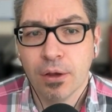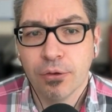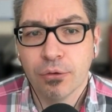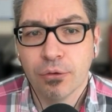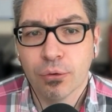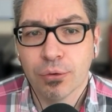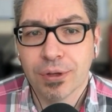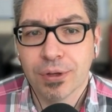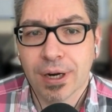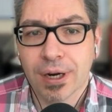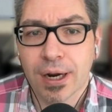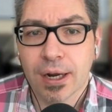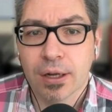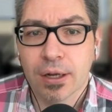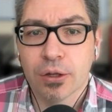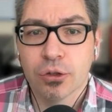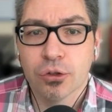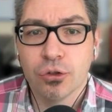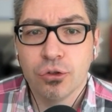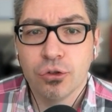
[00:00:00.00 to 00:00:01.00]
So there
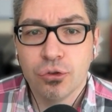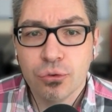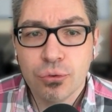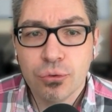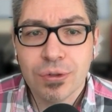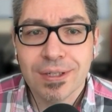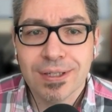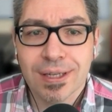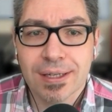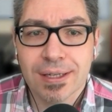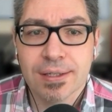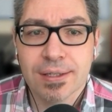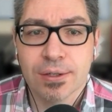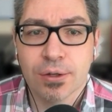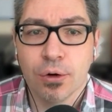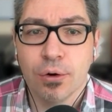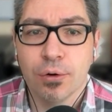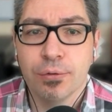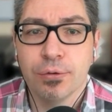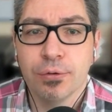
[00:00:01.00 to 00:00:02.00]
are two sets
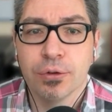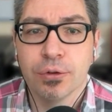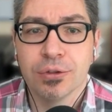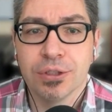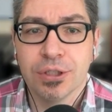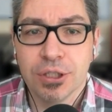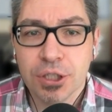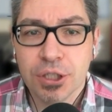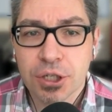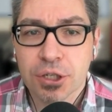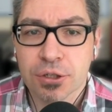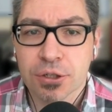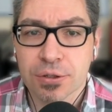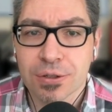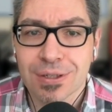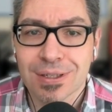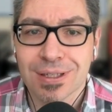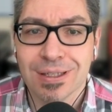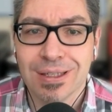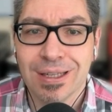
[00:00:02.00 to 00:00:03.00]
of
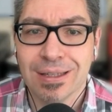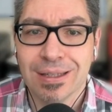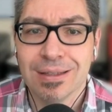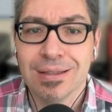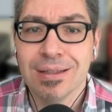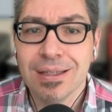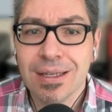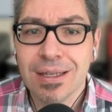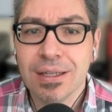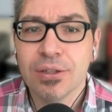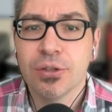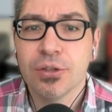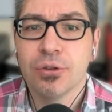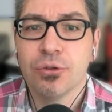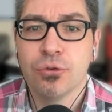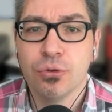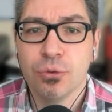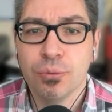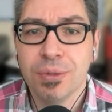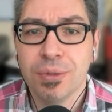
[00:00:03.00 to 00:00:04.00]
conditions that need
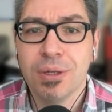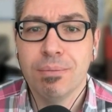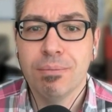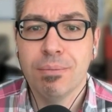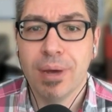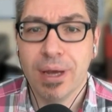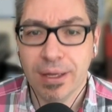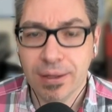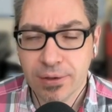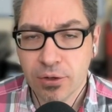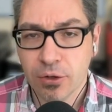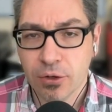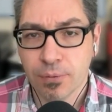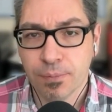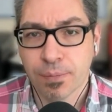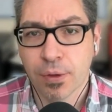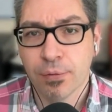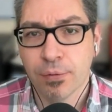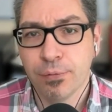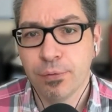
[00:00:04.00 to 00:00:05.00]
to be met
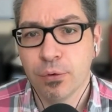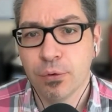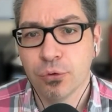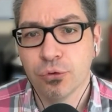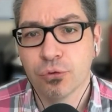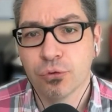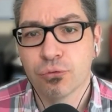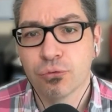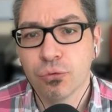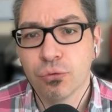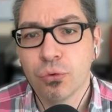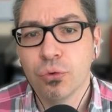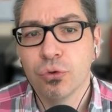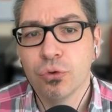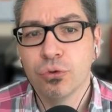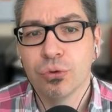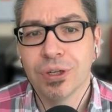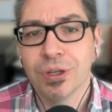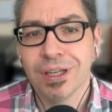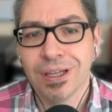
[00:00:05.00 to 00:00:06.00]
for the rule
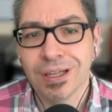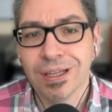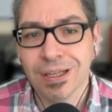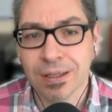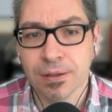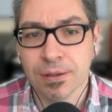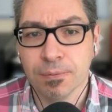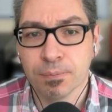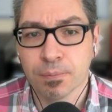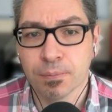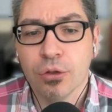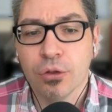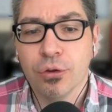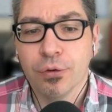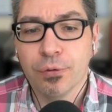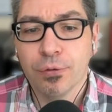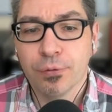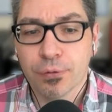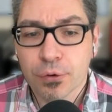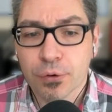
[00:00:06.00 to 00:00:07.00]
to kick in.
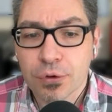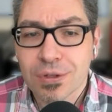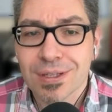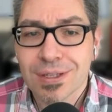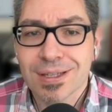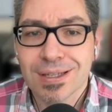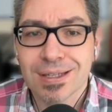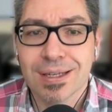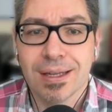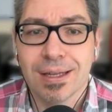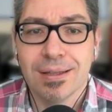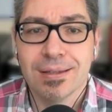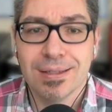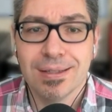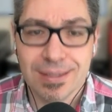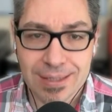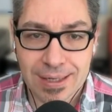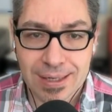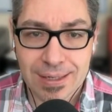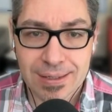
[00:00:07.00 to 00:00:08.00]
The first set
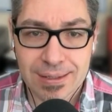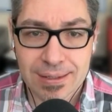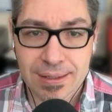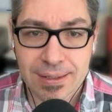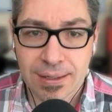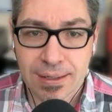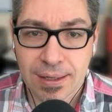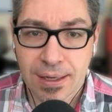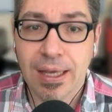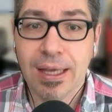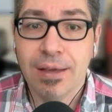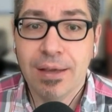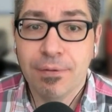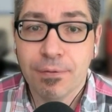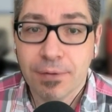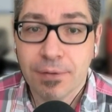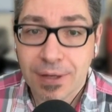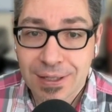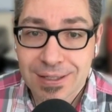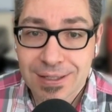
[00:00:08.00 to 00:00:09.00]
says
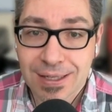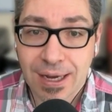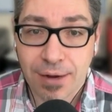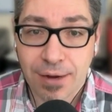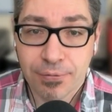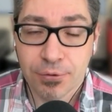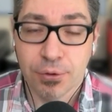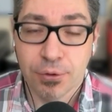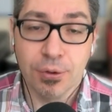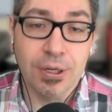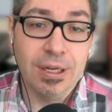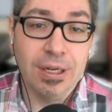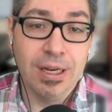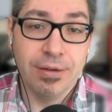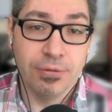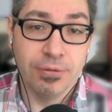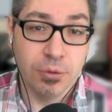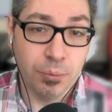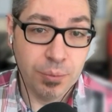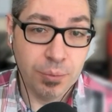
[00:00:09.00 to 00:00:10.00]
if it's after
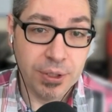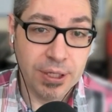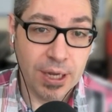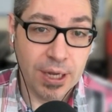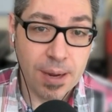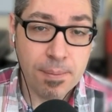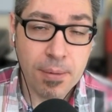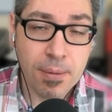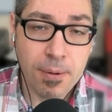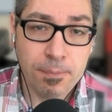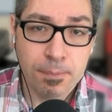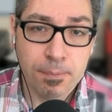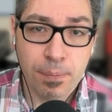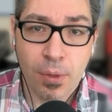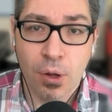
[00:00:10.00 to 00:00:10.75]
11 p.m.